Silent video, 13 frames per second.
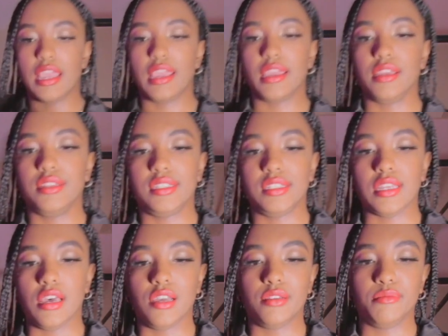and
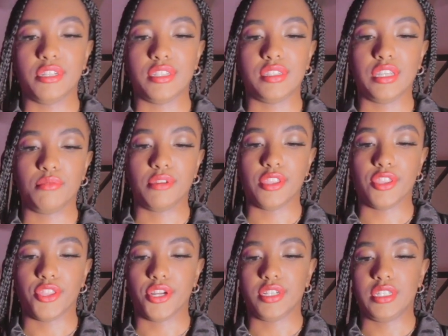a Sigma
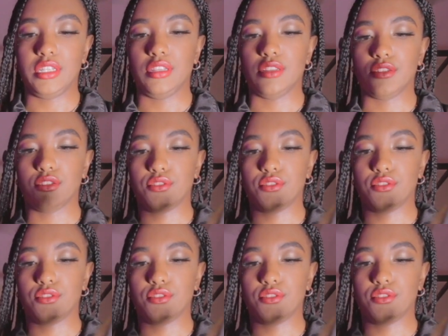18